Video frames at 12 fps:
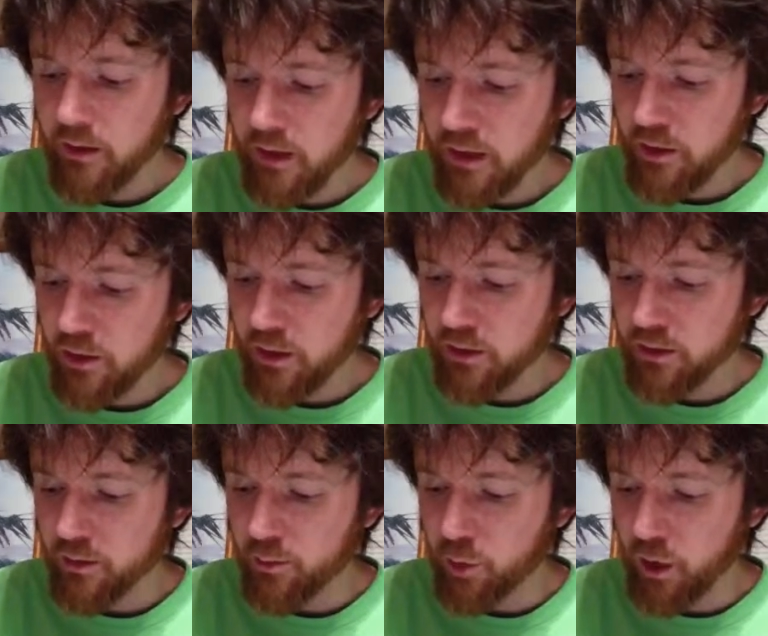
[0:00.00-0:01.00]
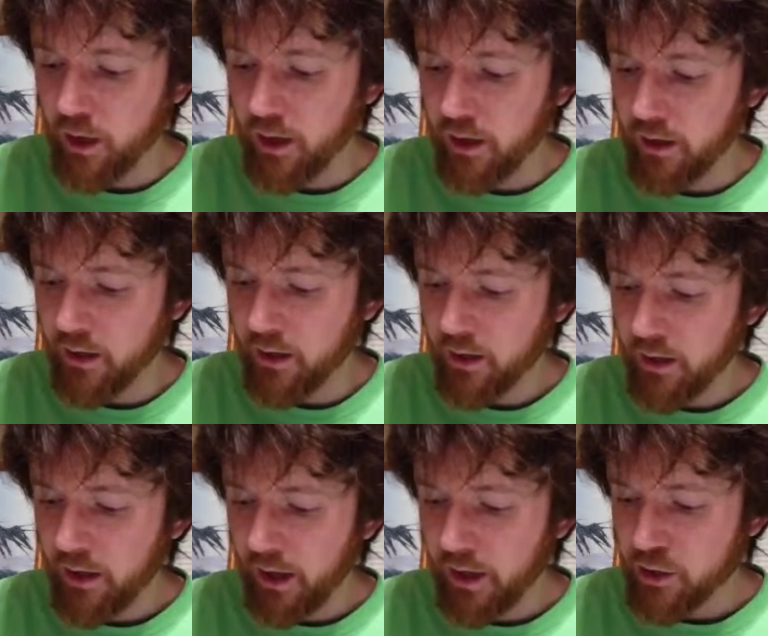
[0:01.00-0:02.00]
teach us to pray,
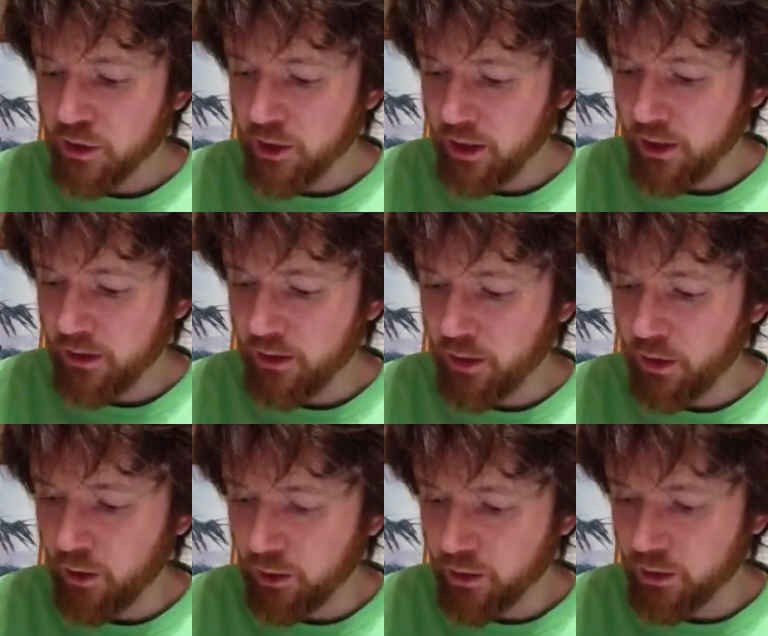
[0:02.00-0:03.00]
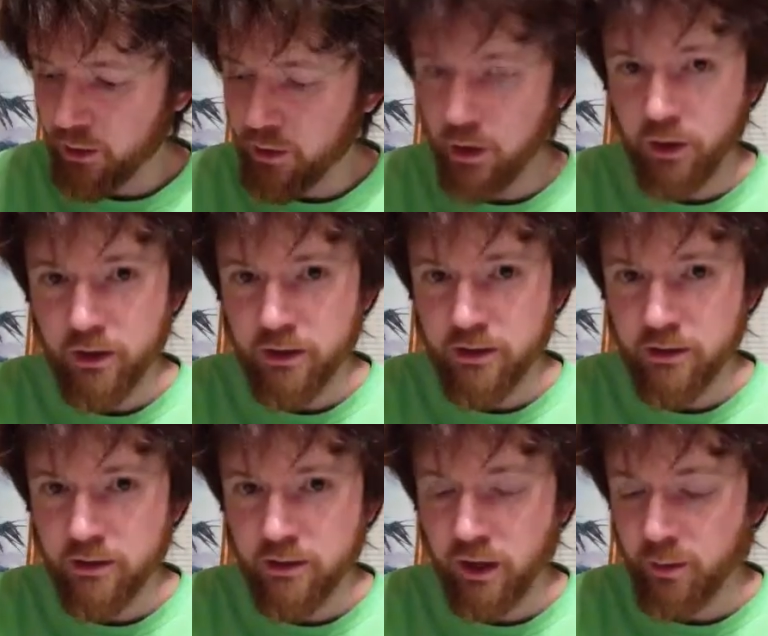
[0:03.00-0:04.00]
as John also taught his
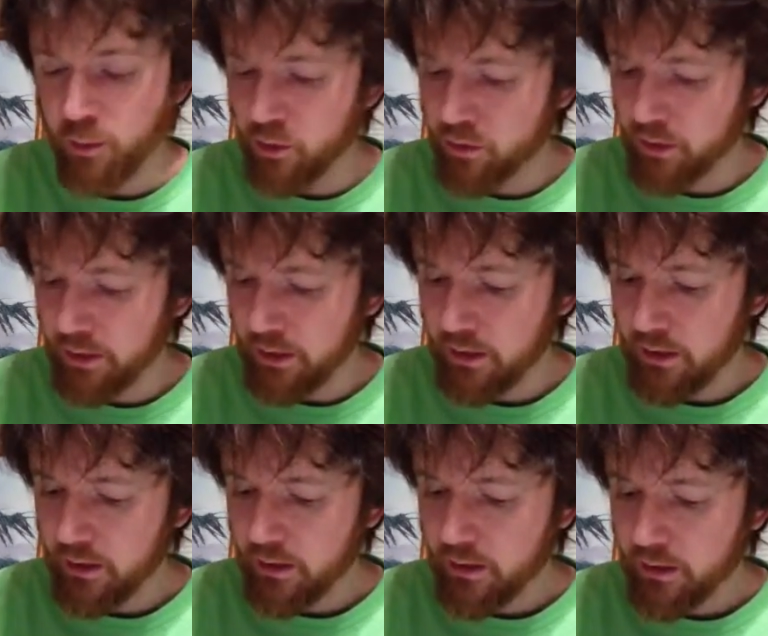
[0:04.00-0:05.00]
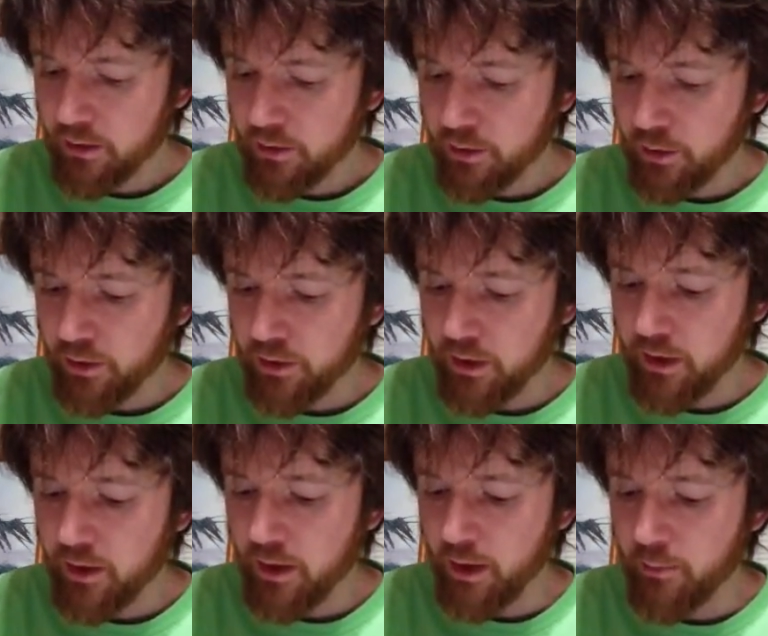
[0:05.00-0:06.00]
disciples. So he
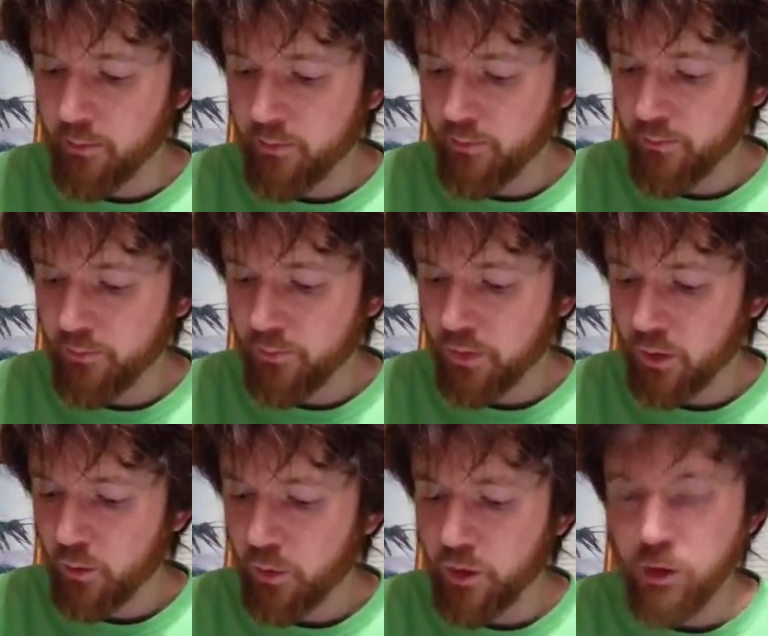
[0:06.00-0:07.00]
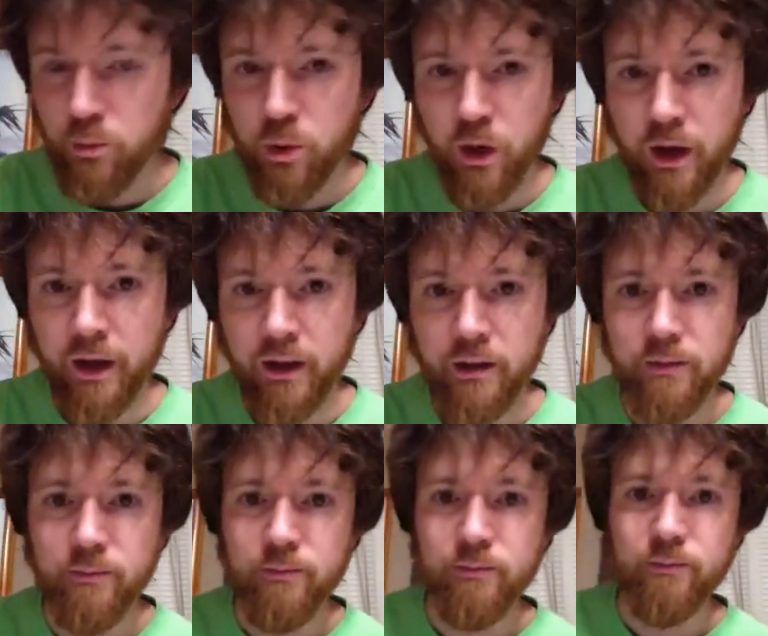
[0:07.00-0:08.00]
said to them, When you pray,
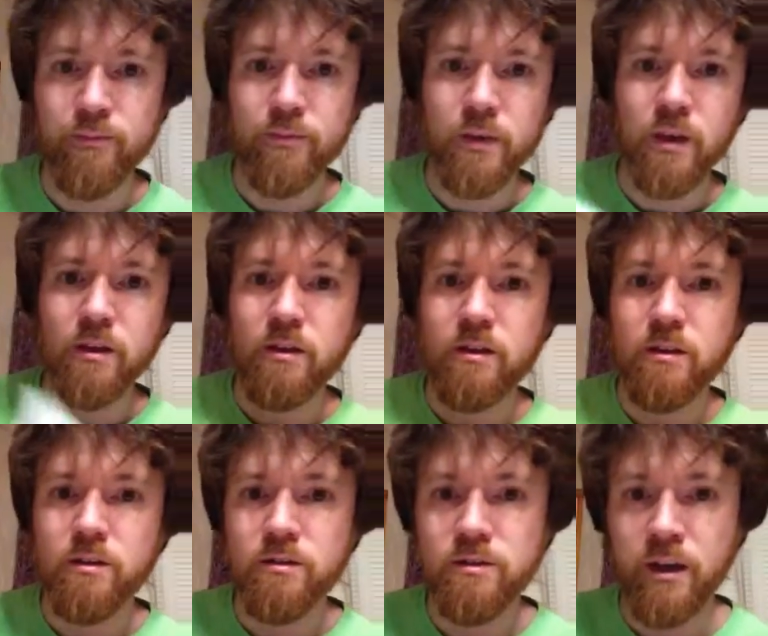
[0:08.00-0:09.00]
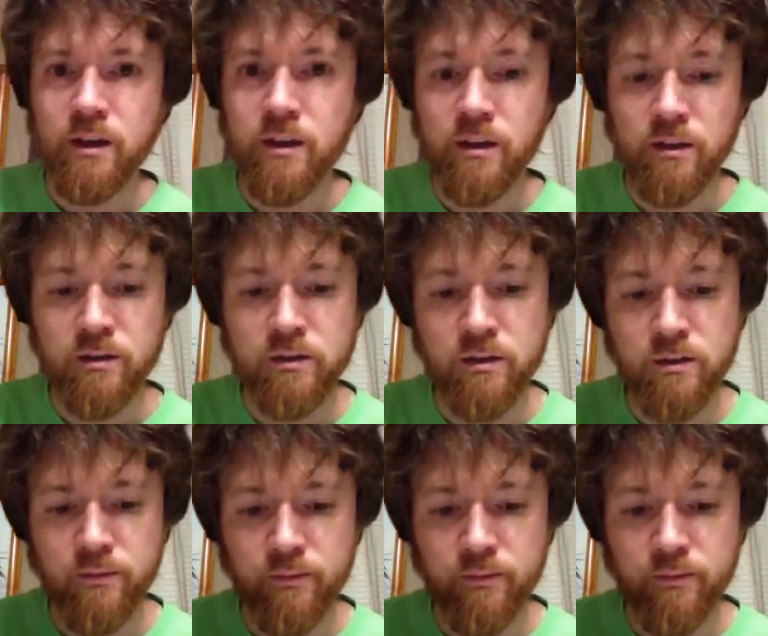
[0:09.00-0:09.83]
Say this